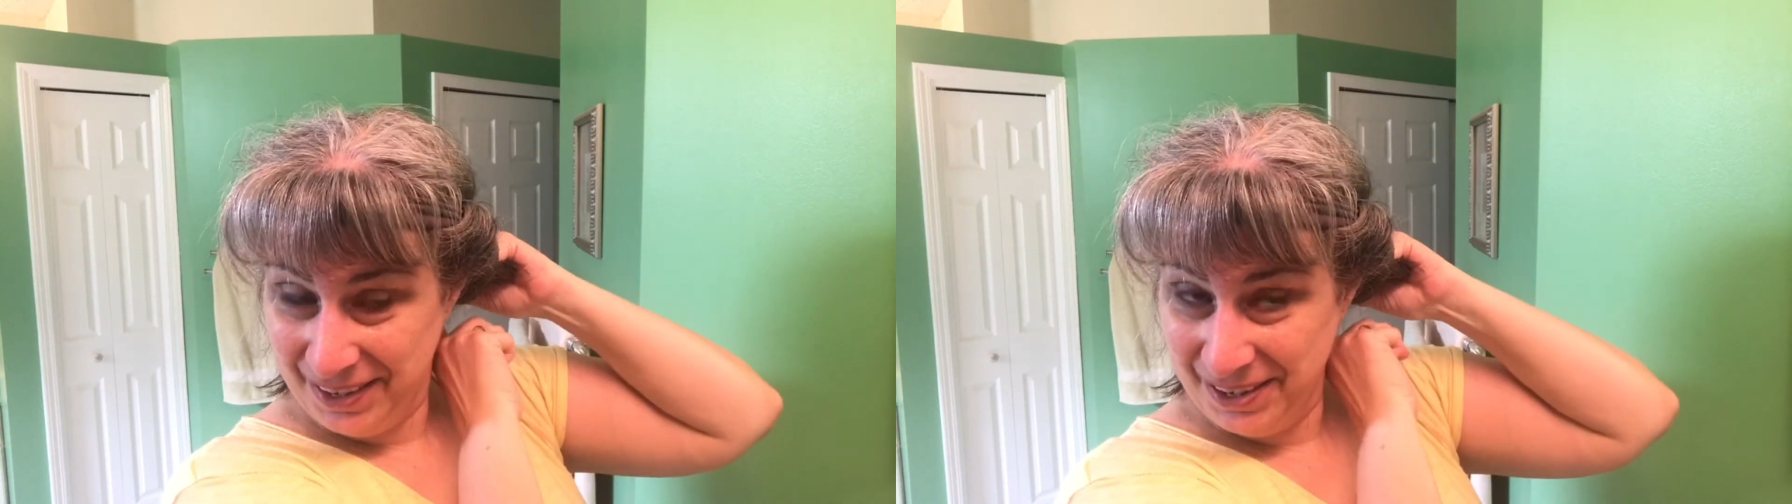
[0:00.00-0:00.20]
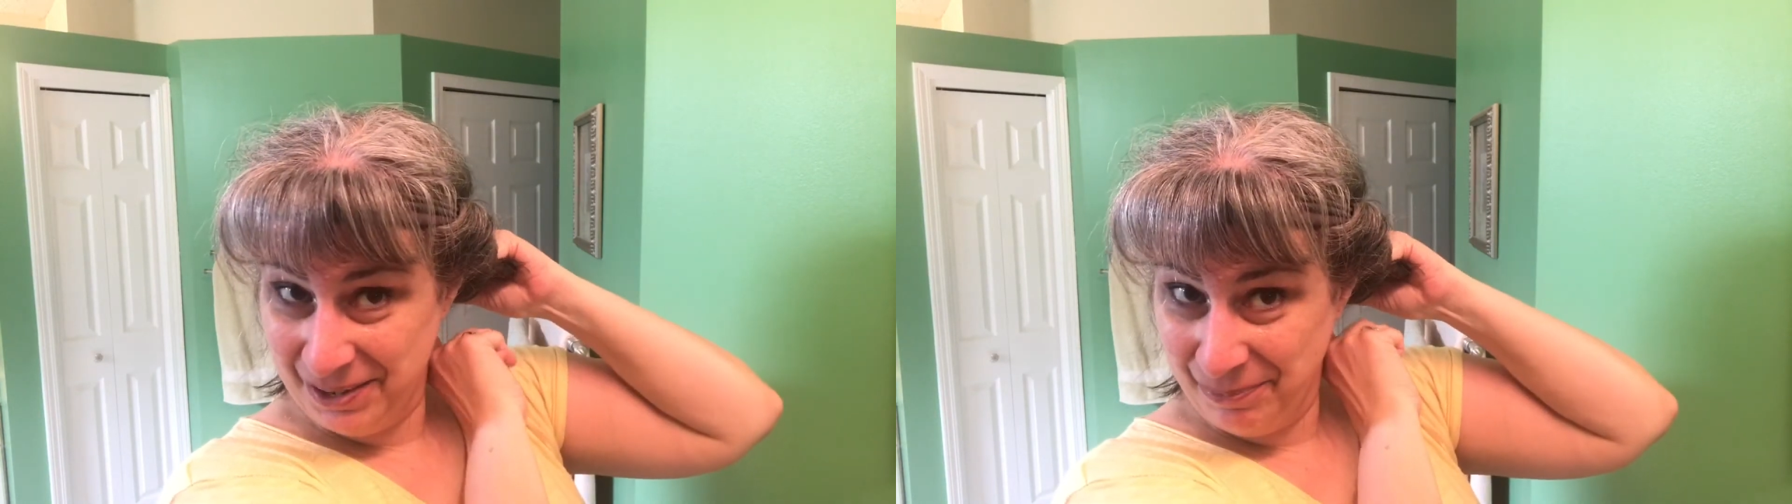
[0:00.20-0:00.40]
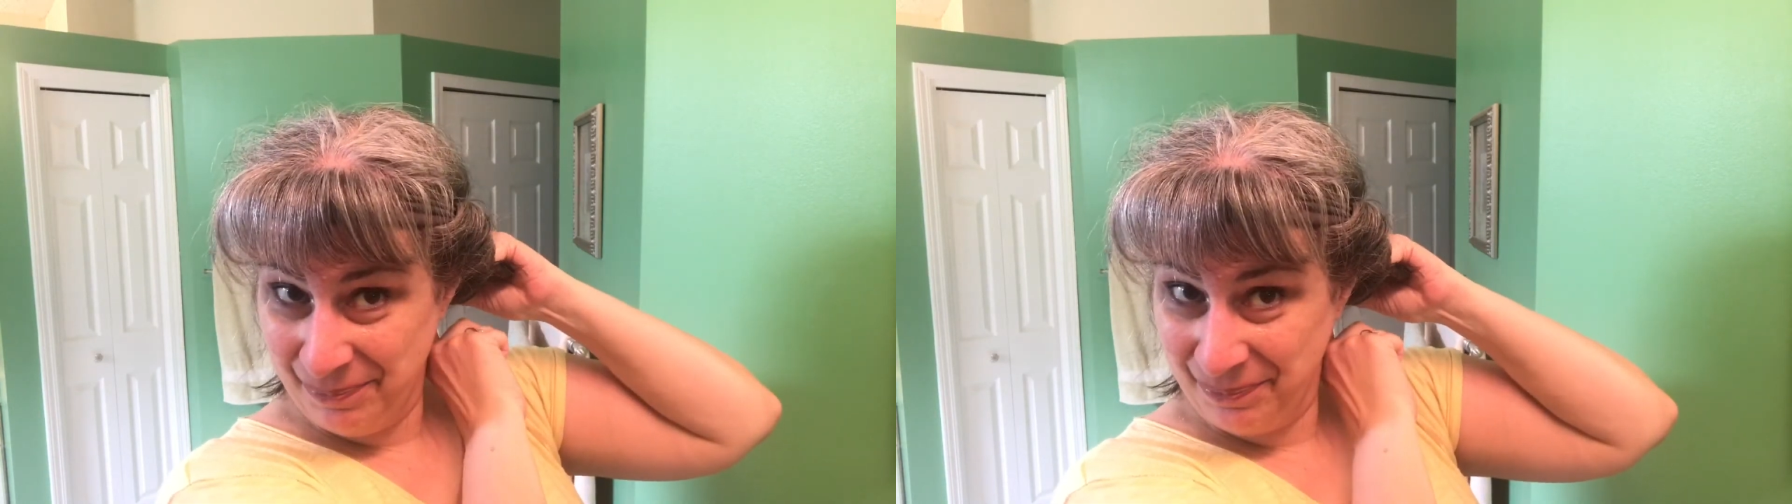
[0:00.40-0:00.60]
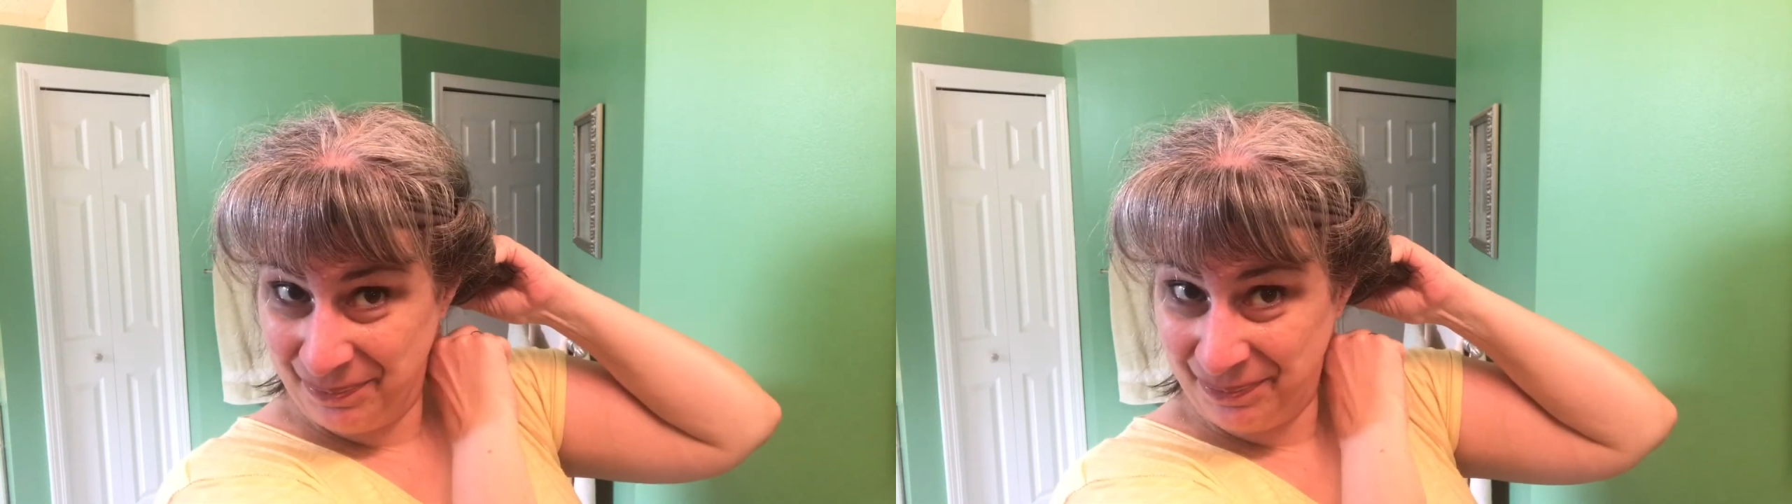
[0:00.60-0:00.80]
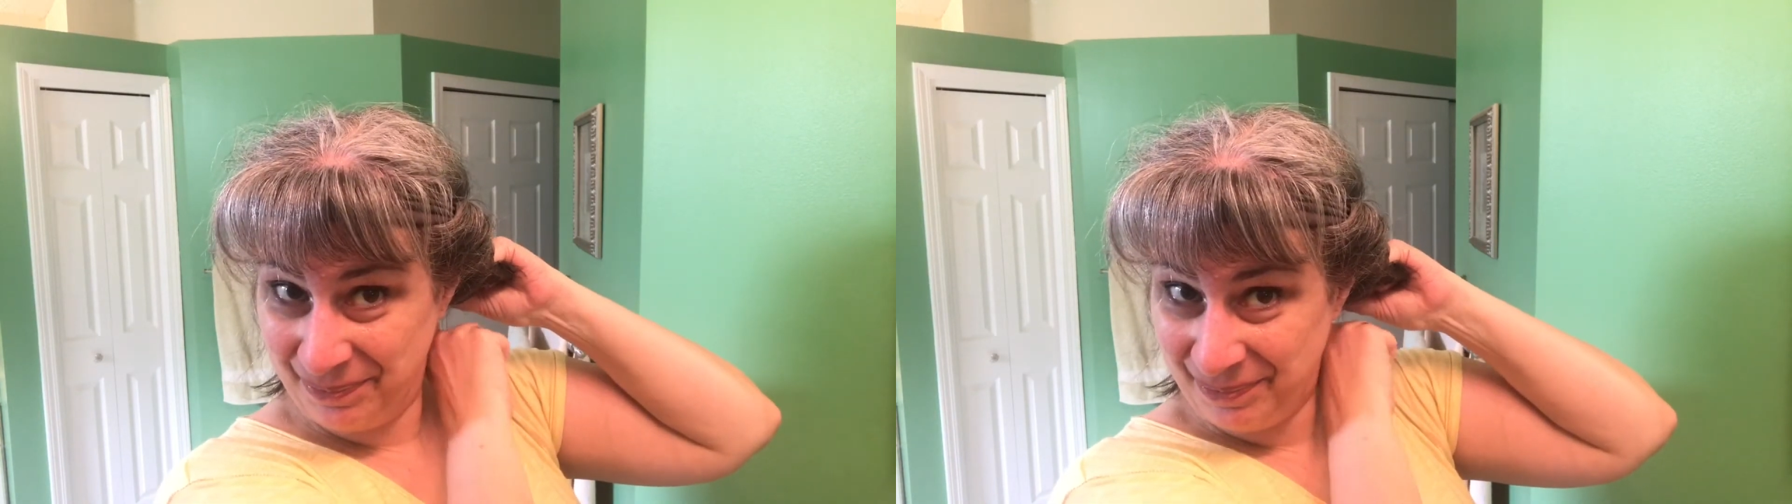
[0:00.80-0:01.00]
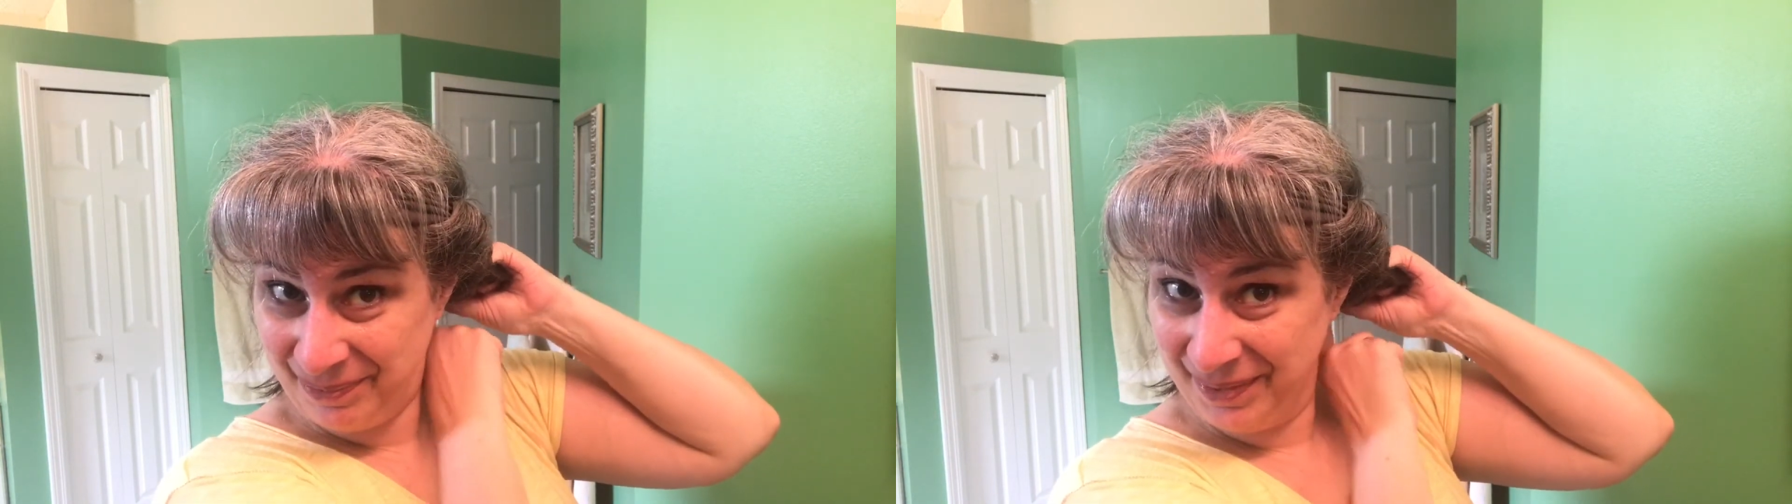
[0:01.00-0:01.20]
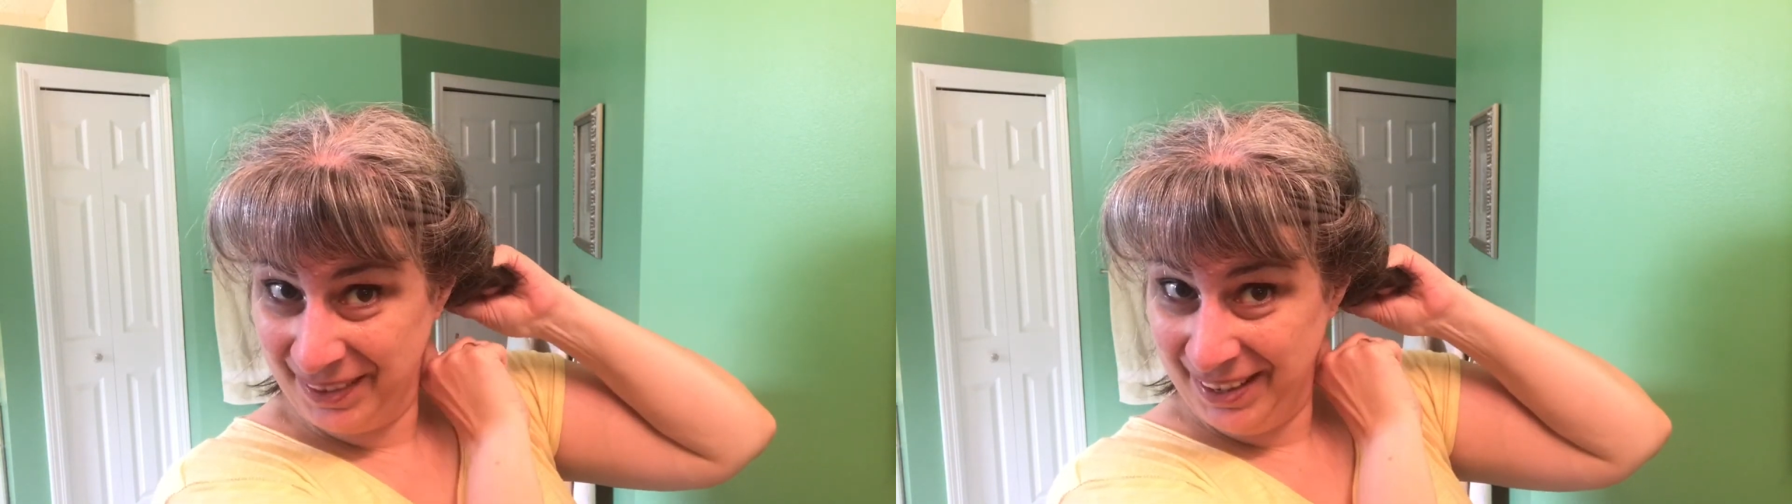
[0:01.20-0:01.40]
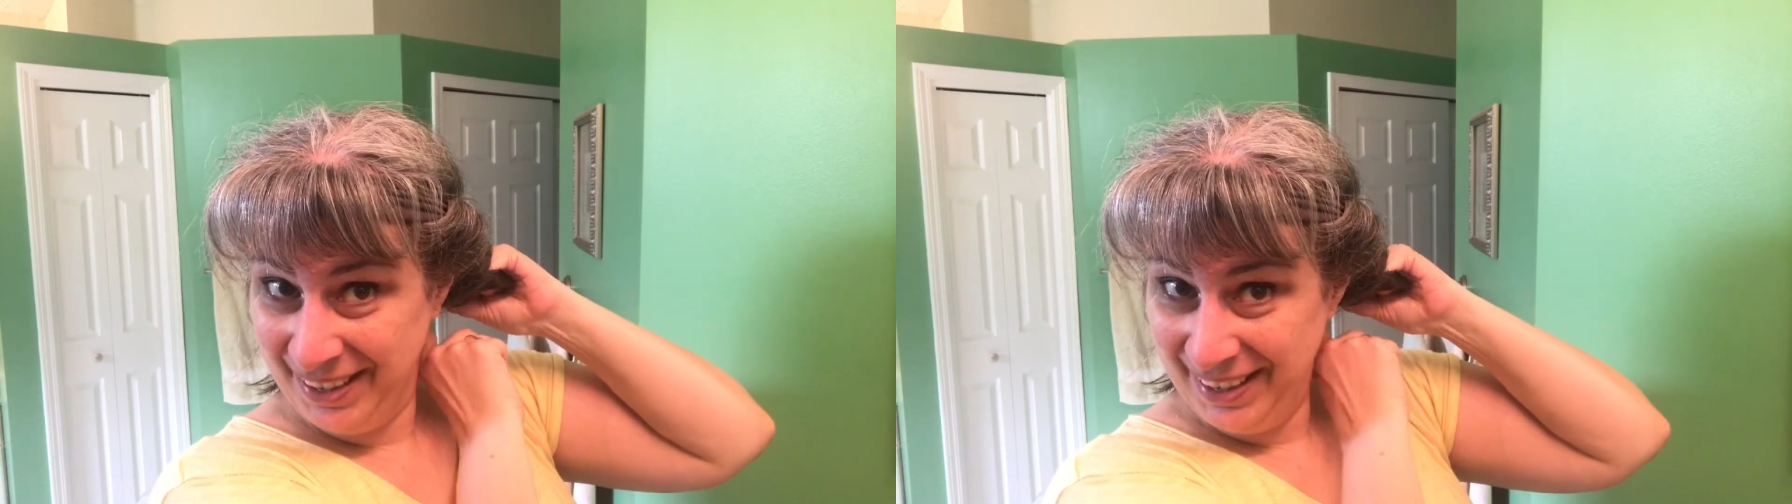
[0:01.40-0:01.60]

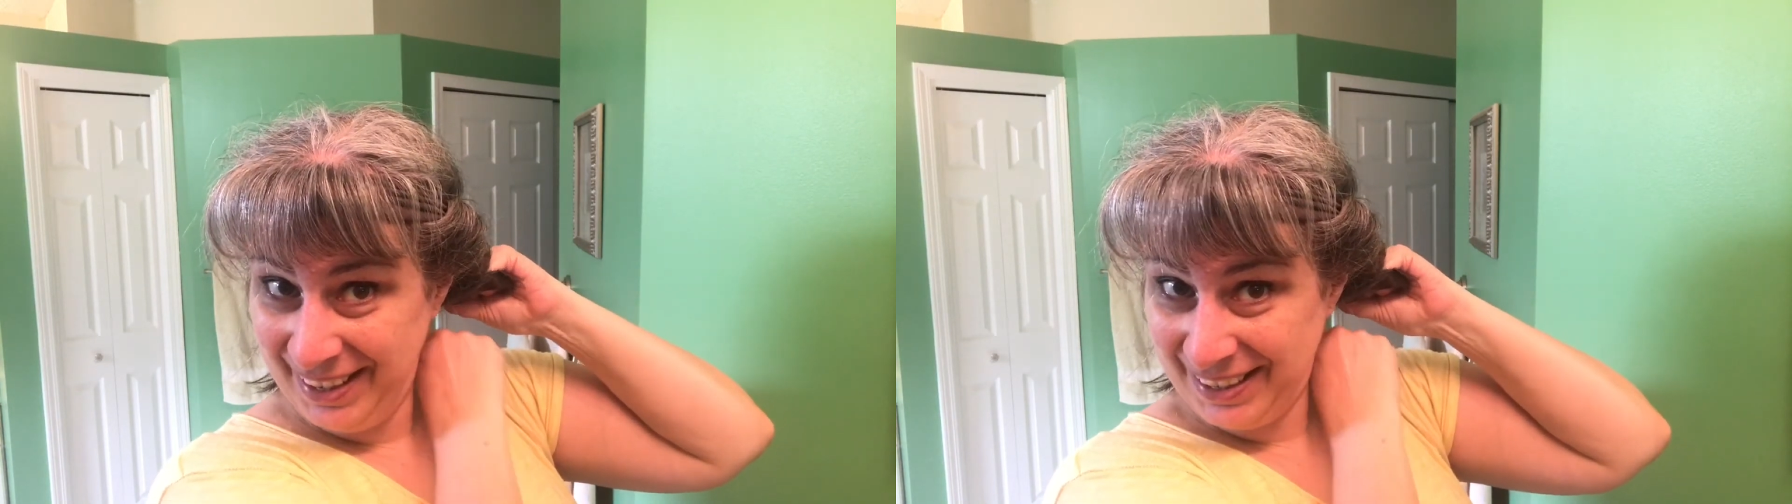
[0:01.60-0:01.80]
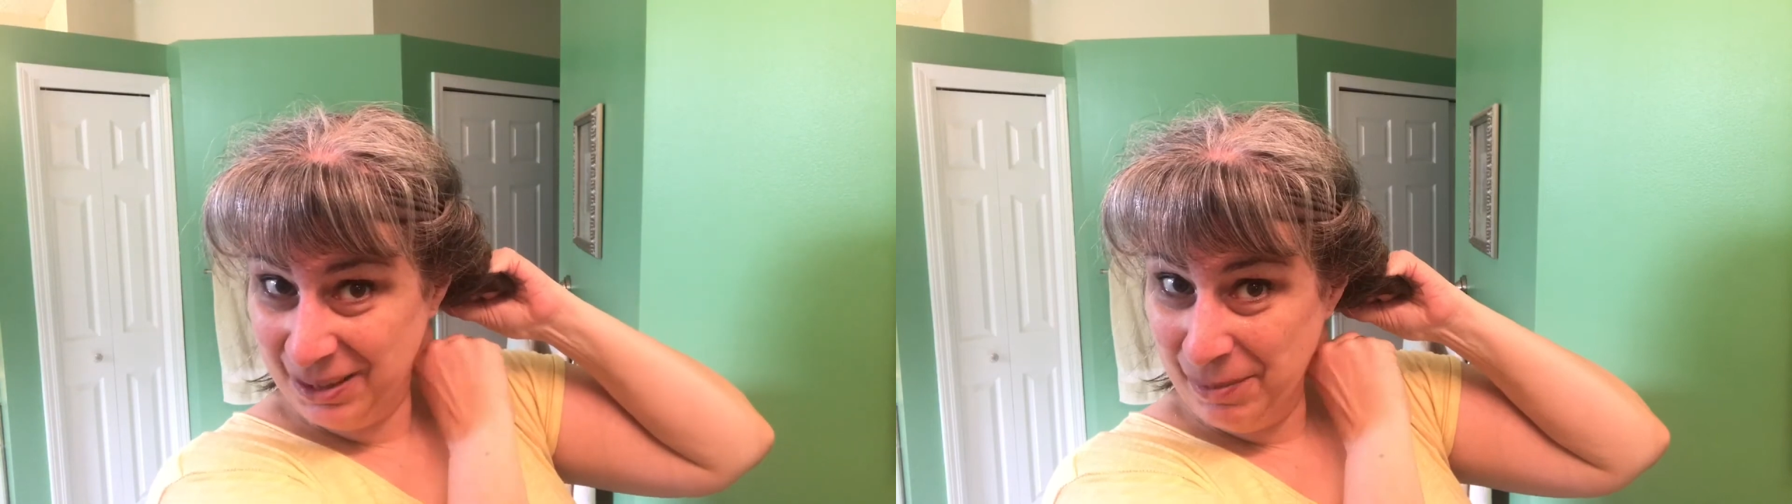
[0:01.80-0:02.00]
Guess